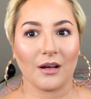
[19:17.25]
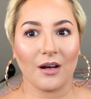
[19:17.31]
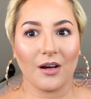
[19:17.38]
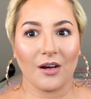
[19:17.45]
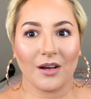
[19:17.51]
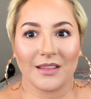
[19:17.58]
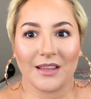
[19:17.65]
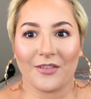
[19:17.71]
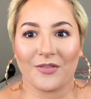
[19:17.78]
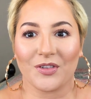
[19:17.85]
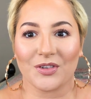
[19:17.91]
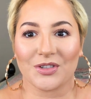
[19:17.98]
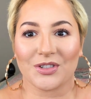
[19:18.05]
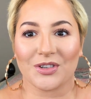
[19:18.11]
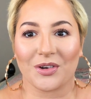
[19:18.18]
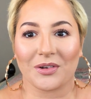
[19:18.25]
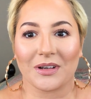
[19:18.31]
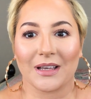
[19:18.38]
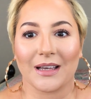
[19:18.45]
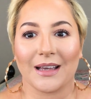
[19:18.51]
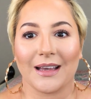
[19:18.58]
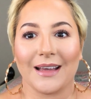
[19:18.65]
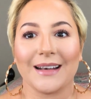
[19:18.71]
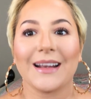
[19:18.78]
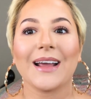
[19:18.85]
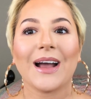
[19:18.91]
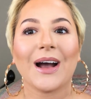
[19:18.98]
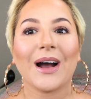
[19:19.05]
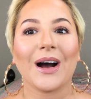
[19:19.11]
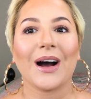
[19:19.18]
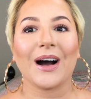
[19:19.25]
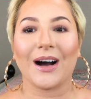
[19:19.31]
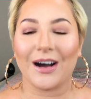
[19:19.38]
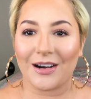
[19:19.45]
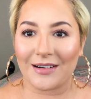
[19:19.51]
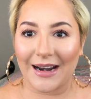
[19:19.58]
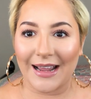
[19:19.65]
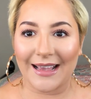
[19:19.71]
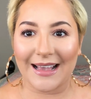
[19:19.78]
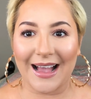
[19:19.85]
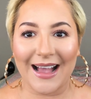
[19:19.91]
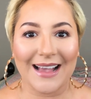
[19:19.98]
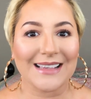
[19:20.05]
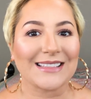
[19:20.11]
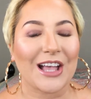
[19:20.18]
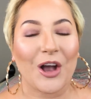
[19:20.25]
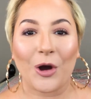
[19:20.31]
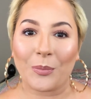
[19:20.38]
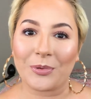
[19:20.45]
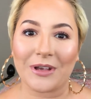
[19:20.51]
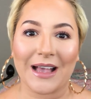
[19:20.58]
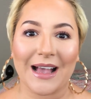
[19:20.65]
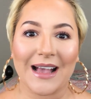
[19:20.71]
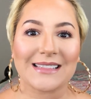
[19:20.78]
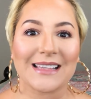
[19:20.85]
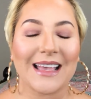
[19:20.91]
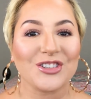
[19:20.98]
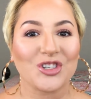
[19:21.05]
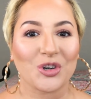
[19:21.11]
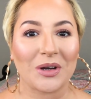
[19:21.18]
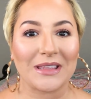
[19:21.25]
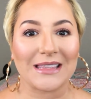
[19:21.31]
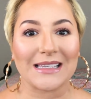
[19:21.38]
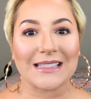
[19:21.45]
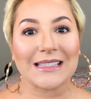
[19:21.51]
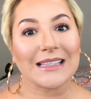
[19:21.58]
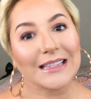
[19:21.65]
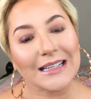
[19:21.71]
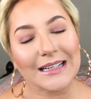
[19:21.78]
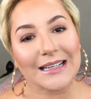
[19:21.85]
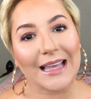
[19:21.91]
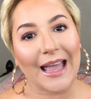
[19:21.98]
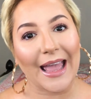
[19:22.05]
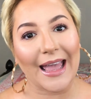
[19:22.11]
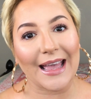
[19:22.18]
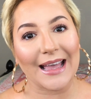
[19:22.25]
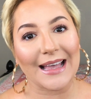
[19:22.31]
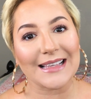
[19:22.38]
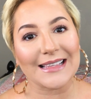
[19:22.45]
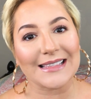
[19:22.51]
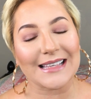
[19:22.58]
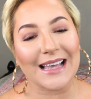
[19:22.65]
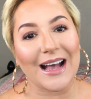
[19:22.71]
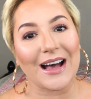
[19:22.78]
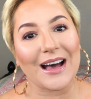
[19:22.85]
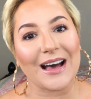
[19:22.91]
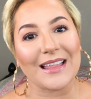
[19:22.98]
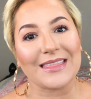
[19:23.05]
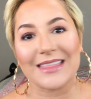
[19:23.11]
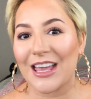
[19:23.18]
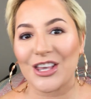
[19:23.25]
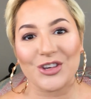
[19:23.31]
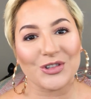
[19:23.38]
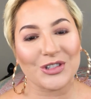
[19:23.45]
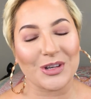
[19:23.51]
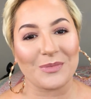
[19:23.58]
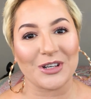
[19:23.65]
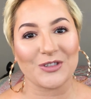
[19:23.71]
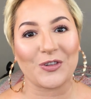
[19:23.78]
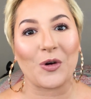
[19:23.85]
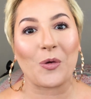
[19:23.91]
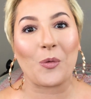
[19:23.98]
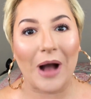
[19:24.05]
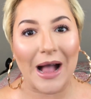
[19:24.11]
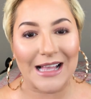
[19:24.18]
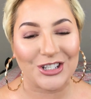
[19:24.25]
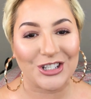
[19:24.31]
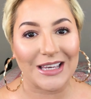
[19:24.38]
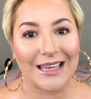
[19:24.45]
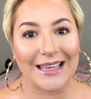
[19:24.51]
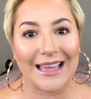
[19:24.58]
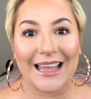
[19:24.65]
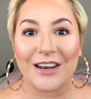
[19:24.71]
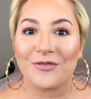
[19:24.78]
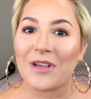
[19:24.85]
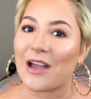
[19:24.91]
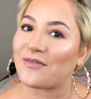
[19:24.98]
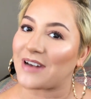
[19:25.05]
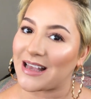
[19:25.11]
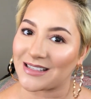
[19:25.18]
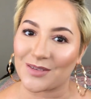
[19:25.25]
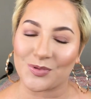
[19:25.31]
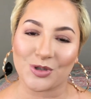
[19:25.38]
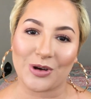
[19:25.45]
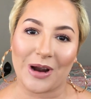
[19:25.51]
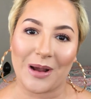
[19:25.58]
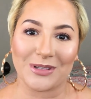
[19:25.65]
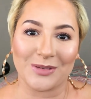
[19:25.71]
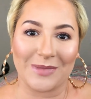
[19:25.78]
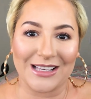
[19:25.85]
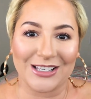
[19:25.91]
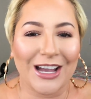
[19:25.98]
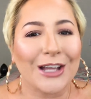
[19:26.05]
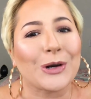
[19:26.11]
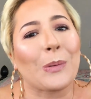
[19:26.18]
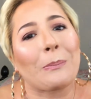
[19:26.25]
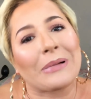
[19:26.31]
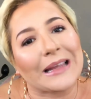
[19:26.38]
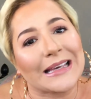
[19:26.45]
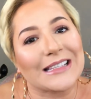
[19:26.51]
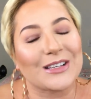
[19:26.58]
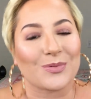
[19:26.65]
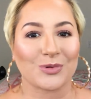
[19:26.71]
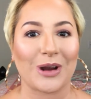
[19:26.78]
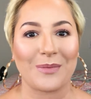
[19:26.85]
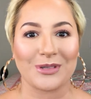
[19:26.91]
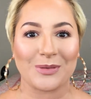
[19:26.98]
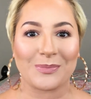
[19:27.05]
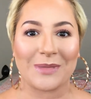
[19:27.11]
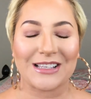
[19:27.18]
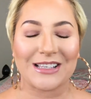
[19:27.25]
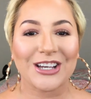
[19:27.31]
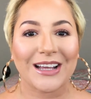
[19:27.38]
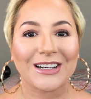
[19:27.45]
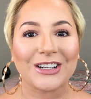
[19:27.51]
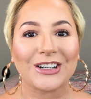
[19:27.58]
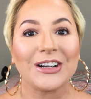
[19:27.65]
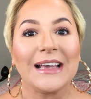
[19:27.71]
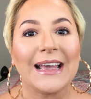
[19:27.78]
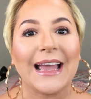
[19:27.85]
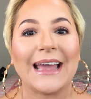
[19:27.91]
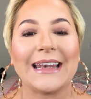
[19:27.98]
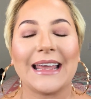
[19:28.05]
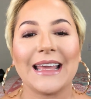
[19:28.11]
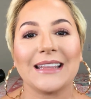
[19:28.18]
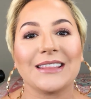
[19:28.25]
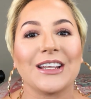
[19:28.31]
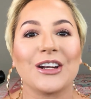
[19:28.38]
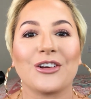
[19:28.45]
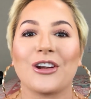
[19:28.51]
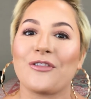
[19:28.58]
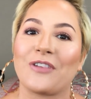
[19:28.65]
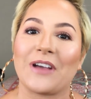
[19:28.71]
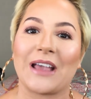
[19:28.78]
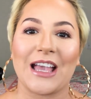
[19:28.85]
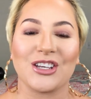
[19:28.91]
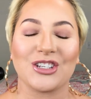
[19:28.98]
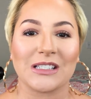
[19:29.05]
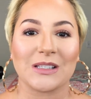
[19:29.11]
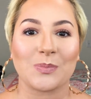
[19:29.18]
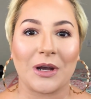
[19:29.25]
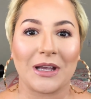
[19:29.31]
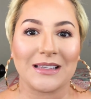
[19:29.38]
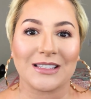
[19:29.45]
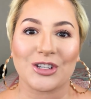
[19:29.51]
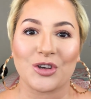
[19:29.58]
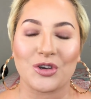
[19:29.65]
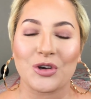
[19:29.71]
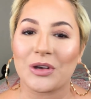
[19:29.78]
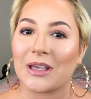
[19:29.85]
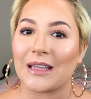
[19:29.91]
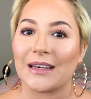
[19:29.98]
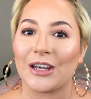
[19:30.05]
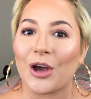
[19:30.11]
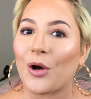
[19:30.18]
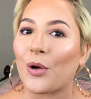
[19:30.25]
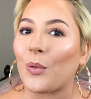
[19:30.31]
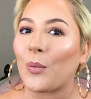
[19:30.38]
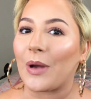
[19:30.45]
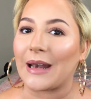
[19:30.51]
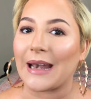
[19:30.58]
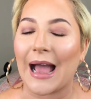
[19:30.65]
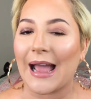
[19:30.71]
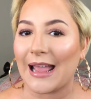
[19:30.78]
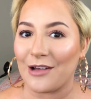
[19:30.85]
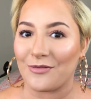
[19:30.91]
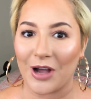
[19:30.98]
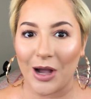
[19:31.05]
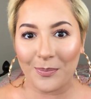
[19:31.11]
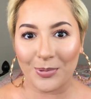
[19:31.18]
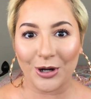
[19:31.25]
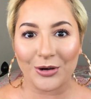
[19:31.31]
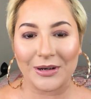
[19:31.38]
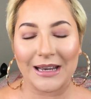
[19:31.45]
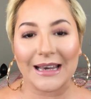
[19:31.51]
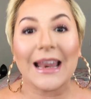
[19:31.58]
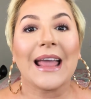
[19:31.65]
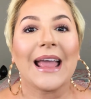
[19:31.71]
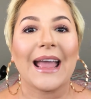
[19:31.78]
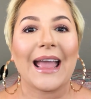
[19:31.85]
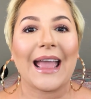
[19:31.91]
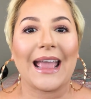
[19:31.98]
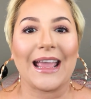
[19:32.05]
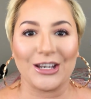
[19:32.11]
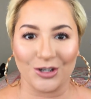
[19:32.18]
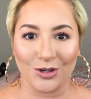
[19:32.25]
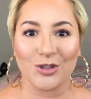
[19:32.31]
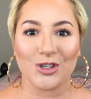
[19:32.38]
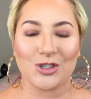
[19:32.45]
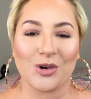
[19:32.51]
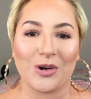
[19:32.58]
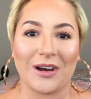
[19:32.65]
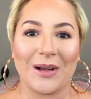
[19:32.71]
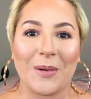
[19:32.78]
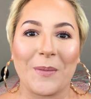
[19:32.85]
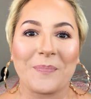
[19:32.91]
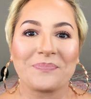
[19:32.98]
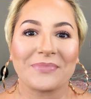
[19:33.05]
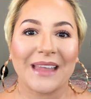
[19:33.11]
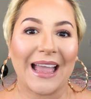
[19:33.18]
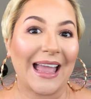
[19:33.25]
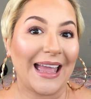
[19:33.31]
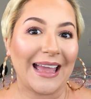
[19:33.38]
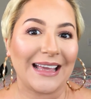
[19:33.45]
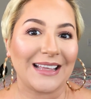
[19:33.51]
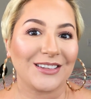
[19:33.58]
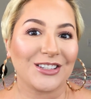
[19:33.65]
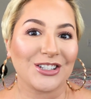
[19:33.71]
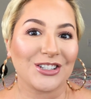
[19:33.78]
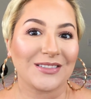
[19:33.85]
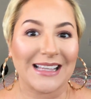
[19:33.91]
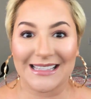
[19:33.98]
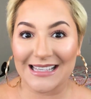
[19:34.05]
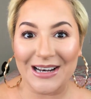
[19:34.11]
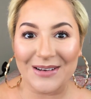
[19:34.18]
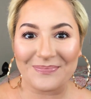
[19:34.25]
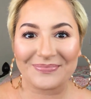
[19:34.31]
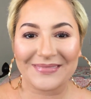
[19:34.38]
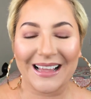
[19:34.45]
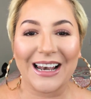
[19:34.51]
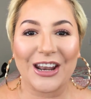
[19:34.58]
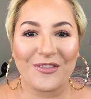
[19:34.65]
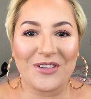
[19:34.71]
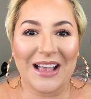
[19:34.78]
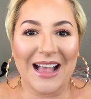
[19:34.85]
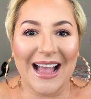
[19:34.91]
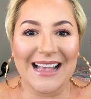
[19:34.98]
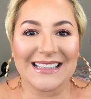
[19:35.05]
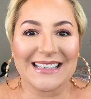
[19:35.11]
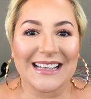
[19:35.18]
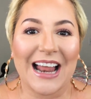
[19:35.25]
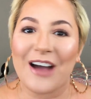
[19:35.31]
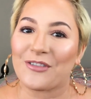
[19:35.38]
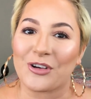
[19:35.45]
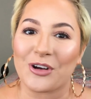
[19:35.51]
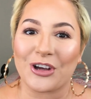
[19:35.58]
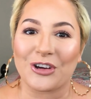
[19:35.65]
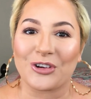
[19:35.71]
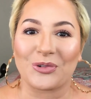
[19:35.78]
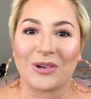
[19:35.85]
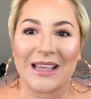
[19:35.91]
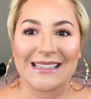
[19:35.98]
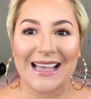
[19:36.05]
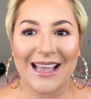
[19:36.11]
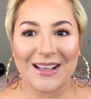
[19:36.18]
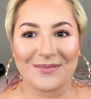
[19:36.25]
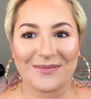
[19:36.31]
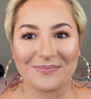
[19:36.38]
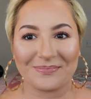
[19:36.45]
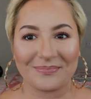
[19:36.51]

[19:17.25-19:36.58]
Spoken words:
Oh, and that feels so good. Alright guys, I hope you guys enjoyed this look, and thank you so much for watching. And if you have not subscribed to my channel, please subscribe to my channel and hit the notifications button so you can know when I have uploaded a new tutorial. And that's it. Love you guys and have a great day.